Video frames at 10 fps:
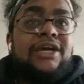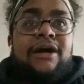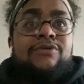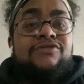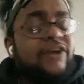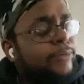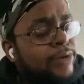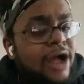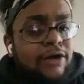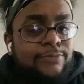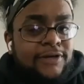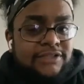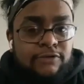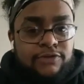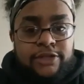8, and I was very proud
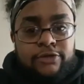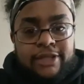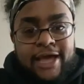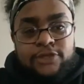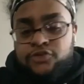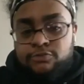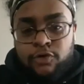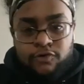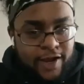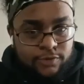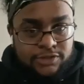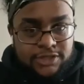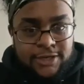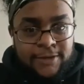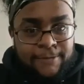because I really only had 2 more
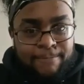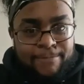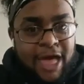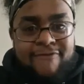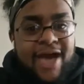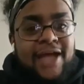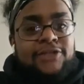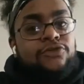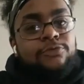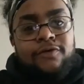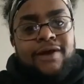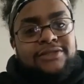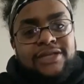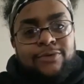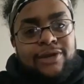rounds. If I had 2 more
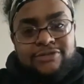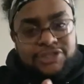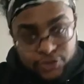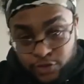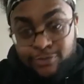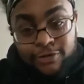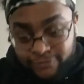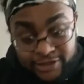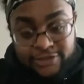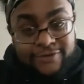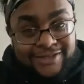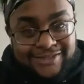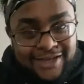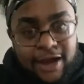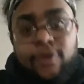rounds, just 2 more
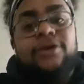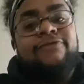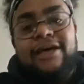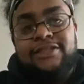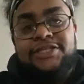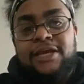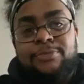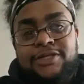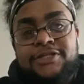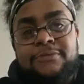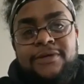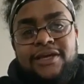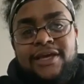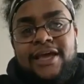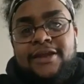victories, I would have had the championship.
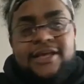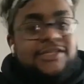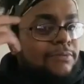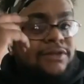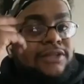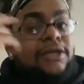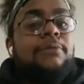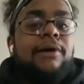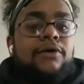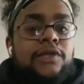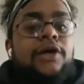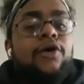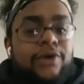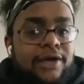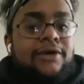And that's something to think about. Like,
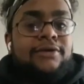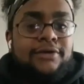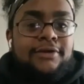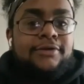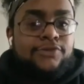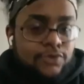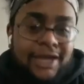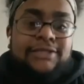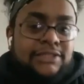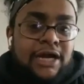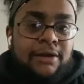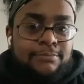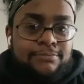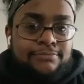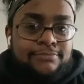okay, so next
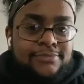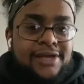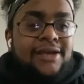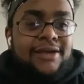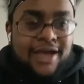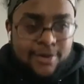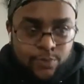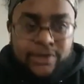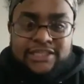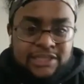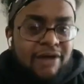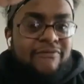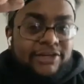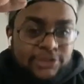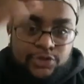time
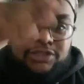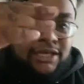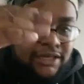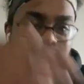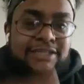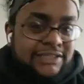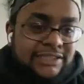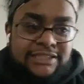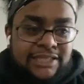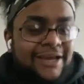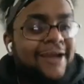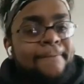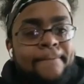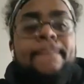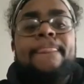if I choose to engage in this thing,
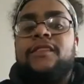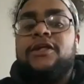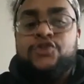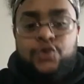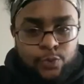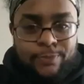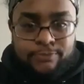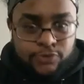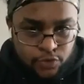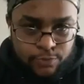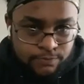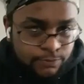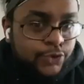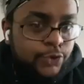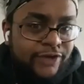two
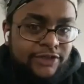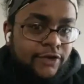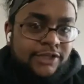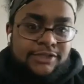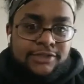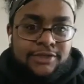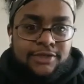victories.